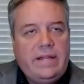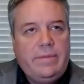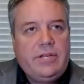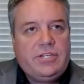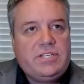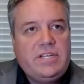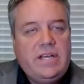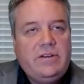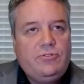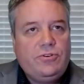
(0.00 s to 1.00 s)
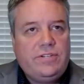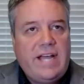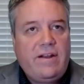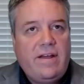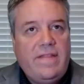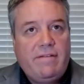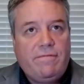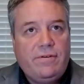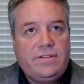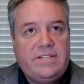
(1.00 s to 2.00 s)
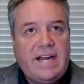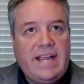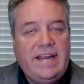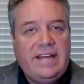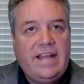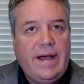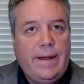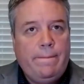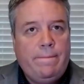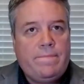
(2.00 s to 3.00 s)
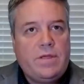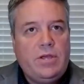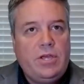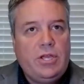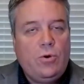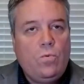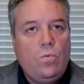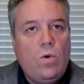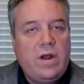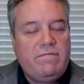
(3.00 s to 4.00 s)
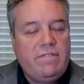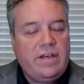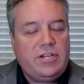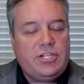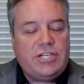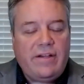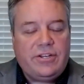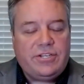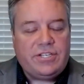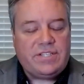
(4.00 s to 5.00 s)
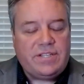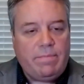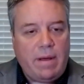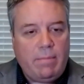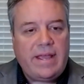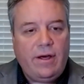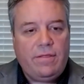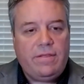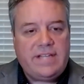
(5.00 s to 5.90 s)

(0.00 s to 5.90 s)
let me just drill down on that for a second. One of the challenges that public health has